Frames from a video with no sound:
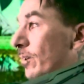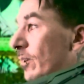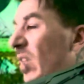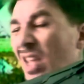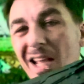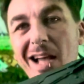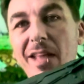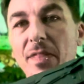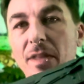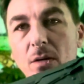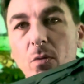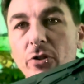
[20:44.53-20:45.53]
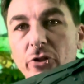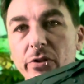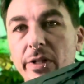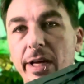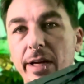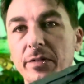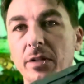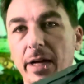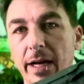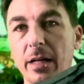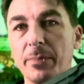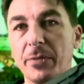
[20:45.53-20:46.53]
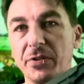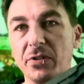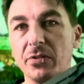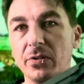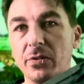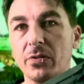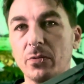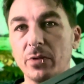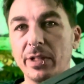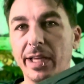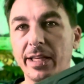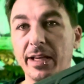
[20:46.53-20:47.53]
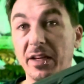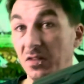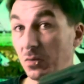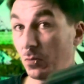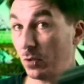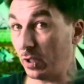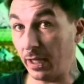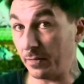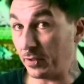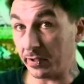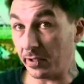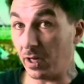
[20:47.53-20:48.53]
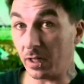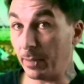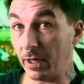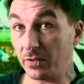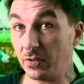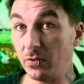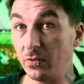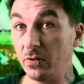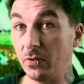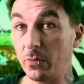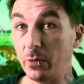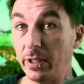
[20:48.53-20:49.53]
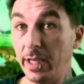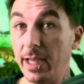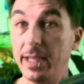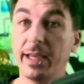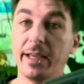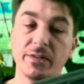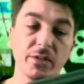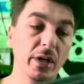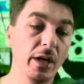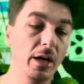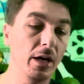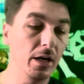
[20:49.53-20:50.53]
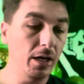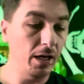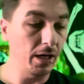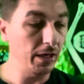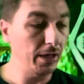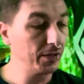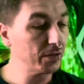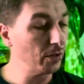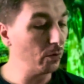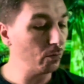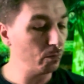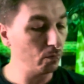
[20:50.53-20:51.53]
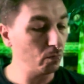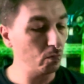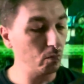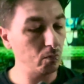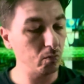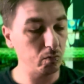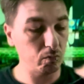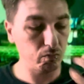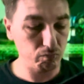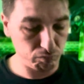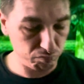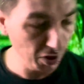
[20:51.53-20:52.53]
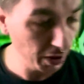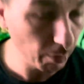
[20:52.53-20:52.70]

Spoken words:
yeah, I think we're just going to have to line up the 223 AKs and we're going to have to talk about 223 AKs. So little